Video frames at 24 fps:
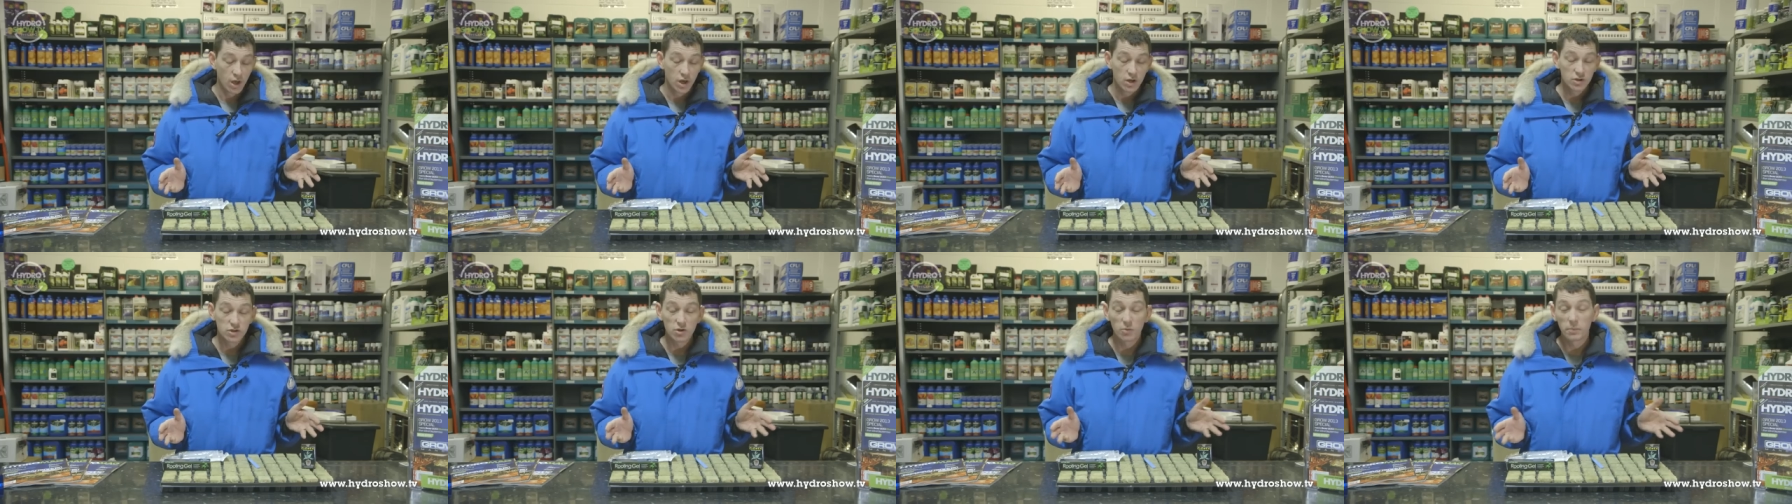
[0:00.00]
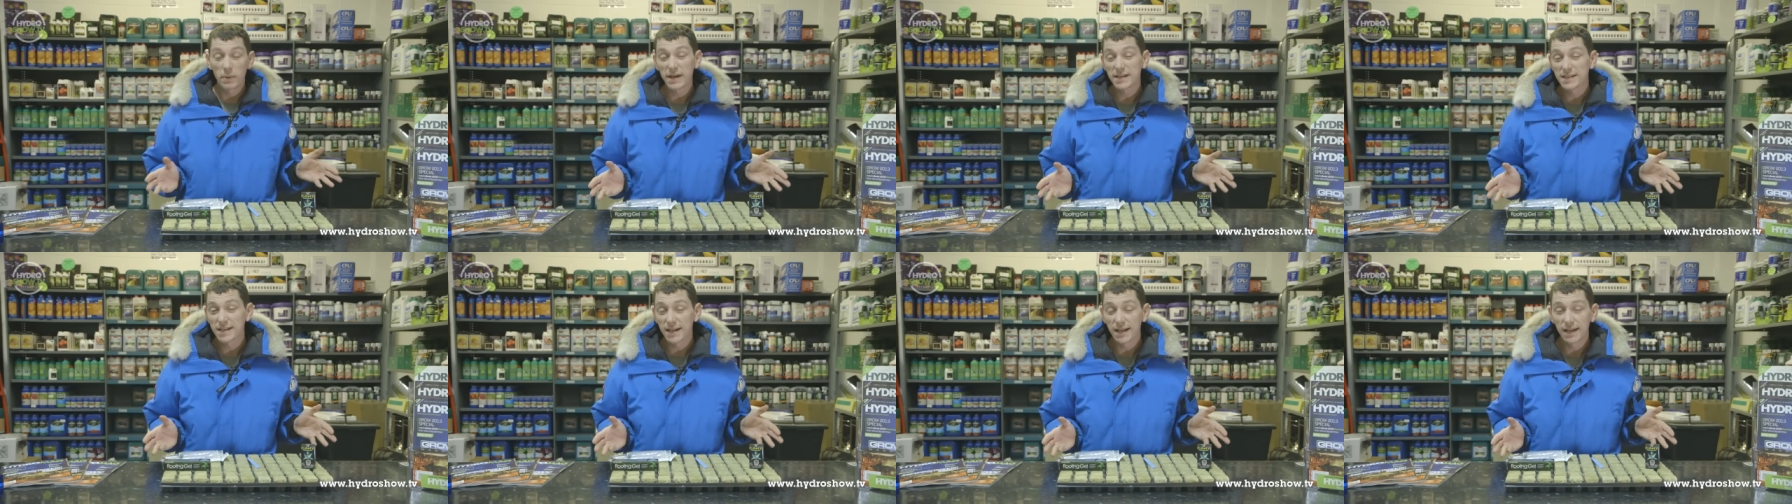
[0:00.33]
So
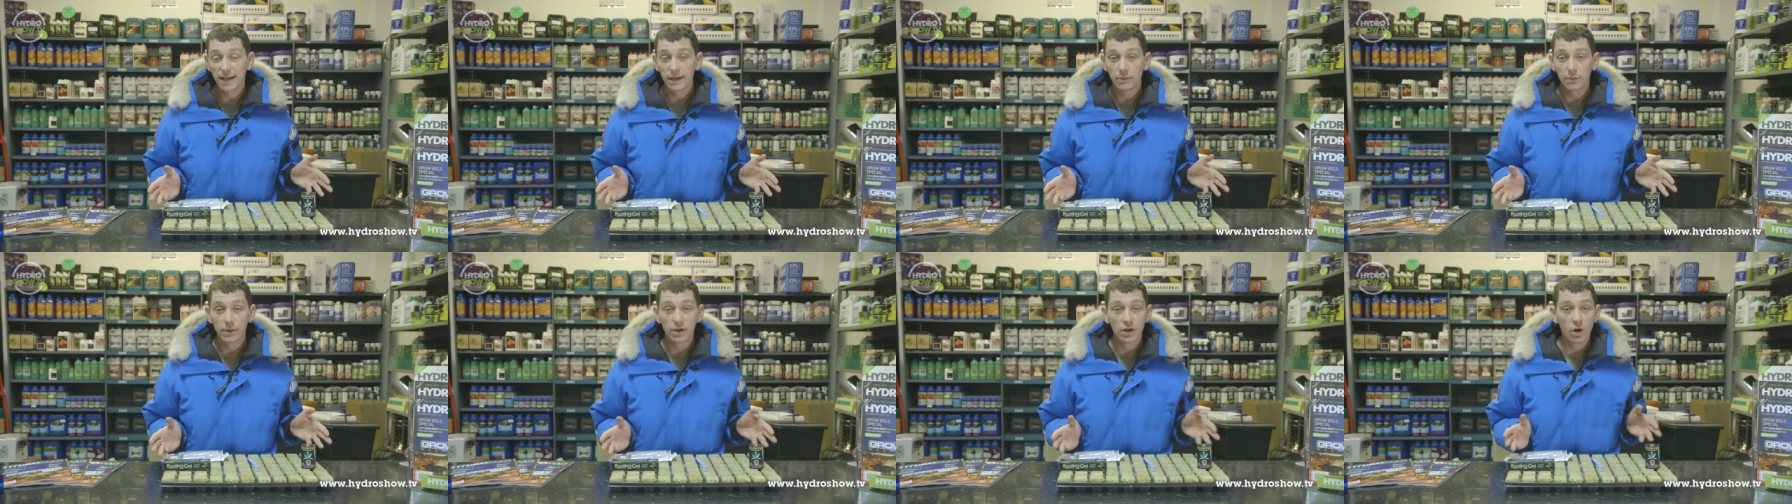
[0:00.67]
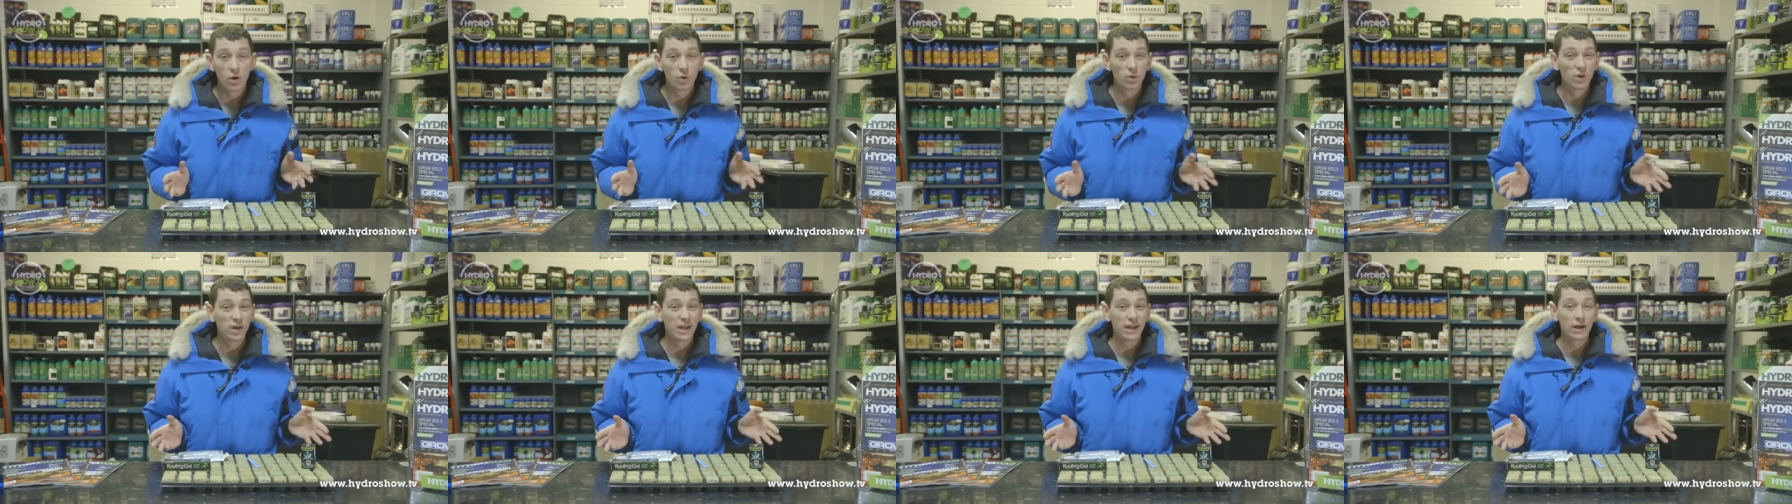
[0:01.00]
basically we
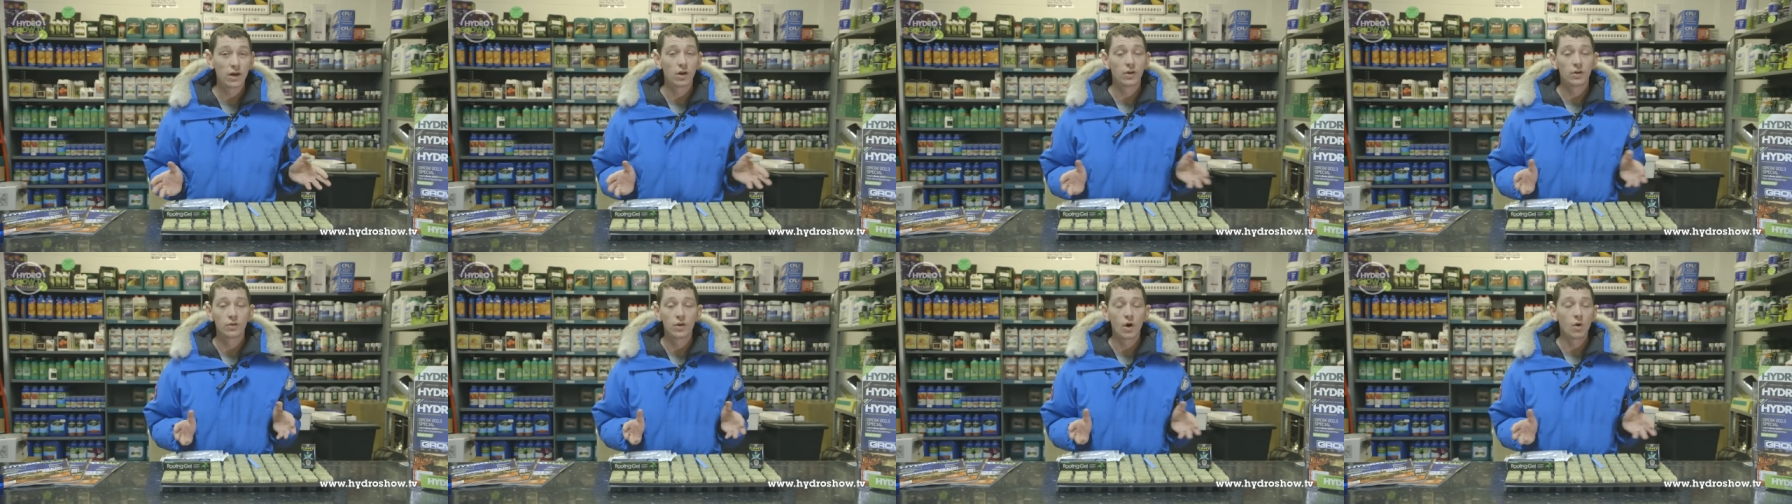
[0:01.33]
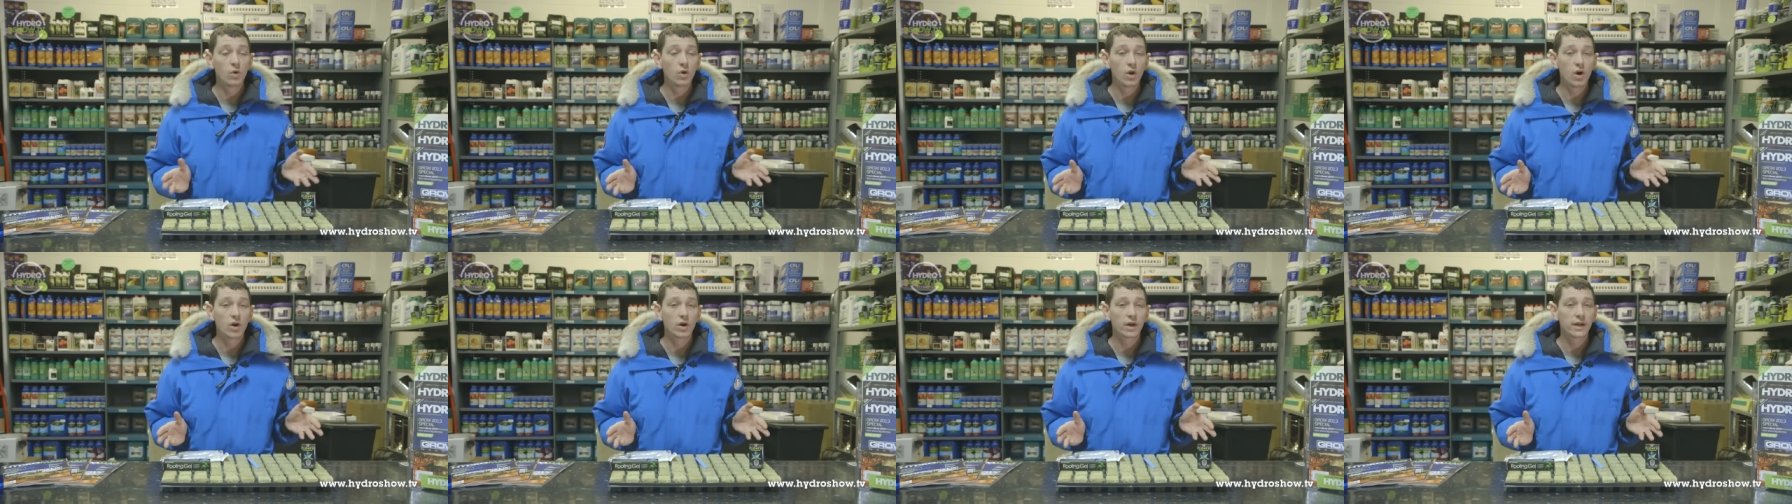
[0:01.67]
no, no
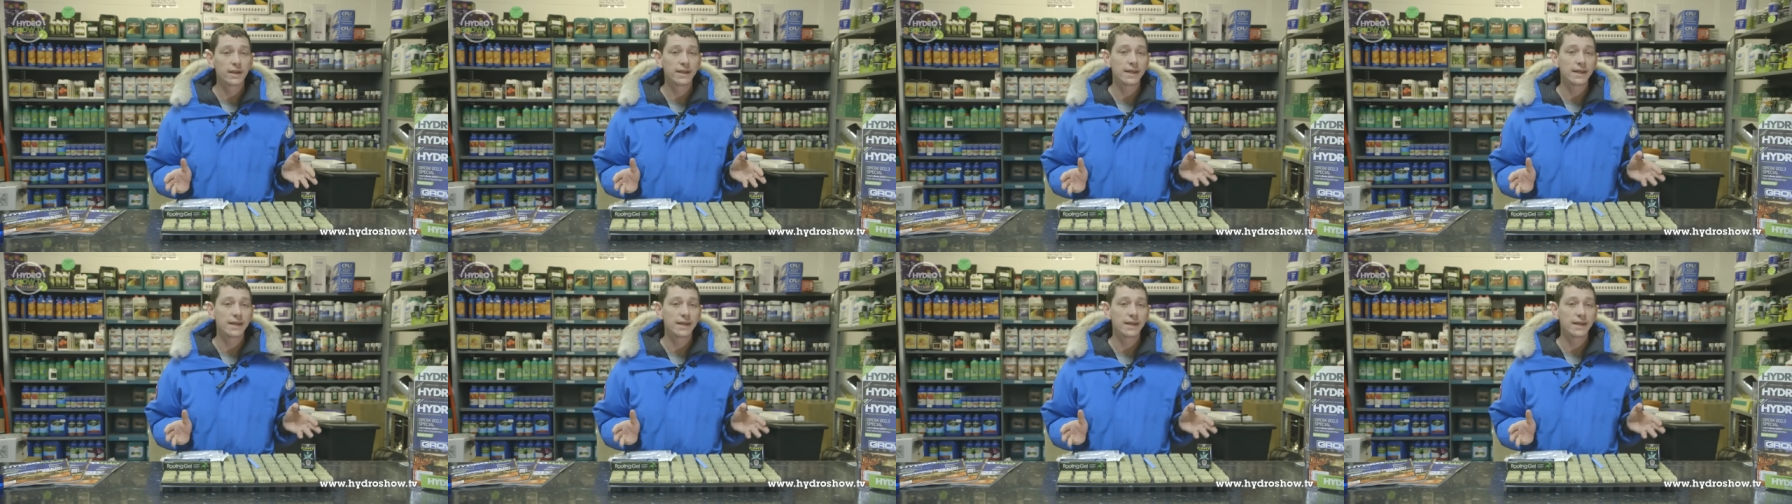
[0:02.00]
longer